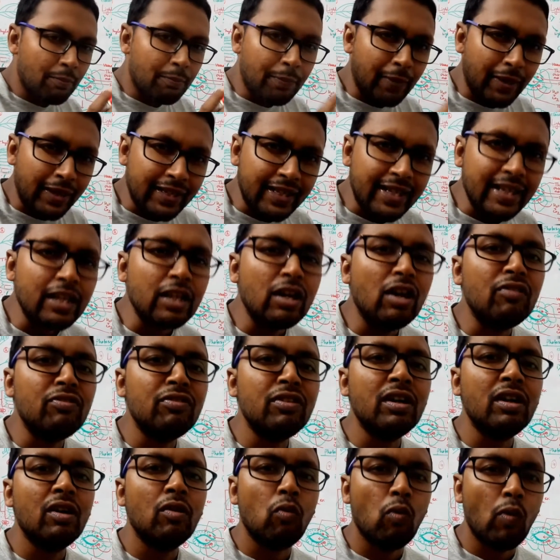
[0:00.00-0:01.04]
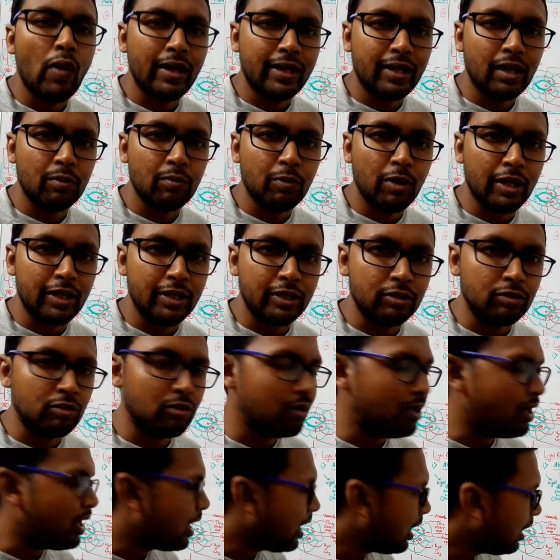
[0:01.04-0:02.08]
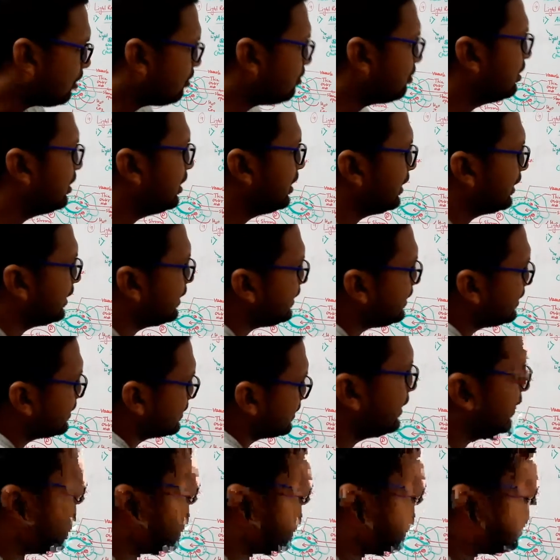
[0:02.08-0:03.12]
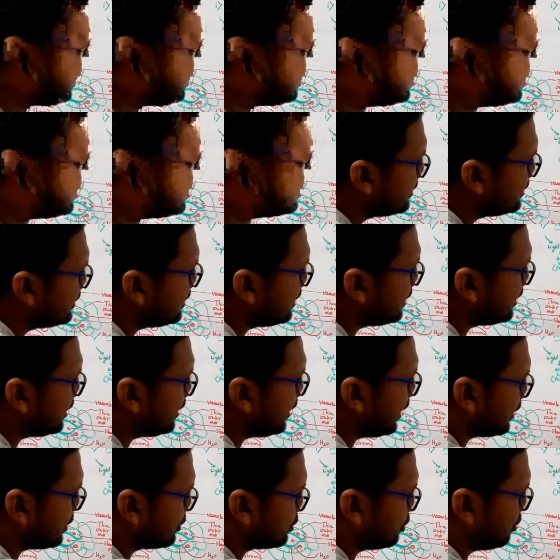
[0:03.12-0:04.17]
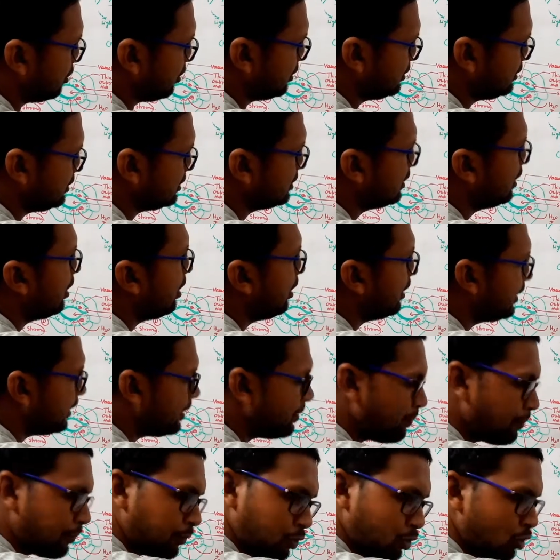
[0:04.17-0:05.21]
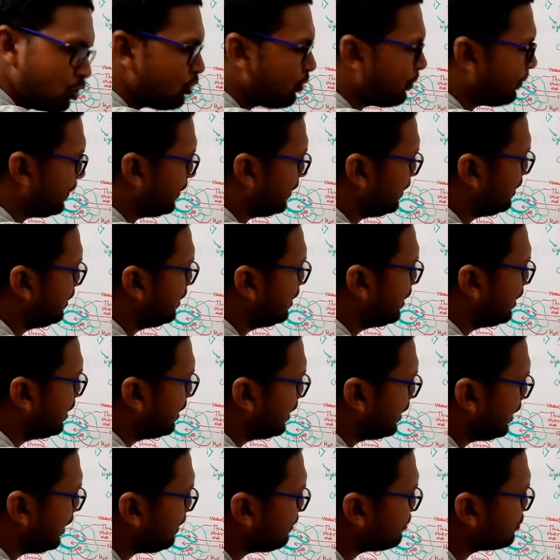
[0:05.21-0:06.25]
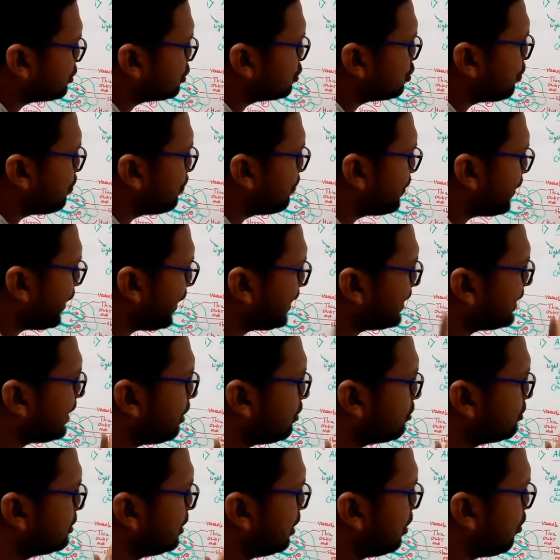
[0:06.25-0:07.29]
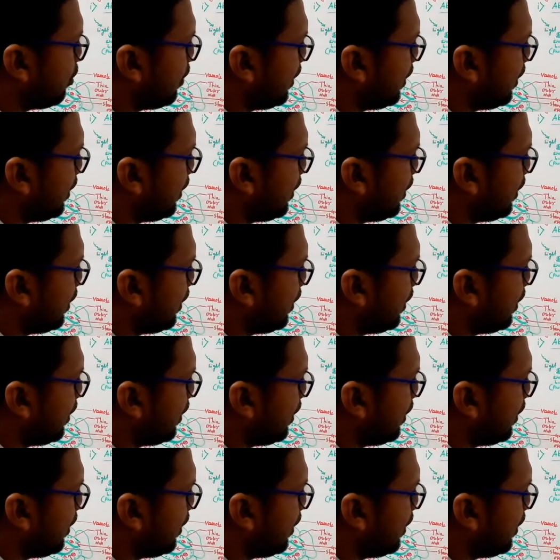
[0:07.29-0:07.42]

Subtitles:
breaking of a water molecule. How? Here high energy electrons in chlorophyll helps to break down the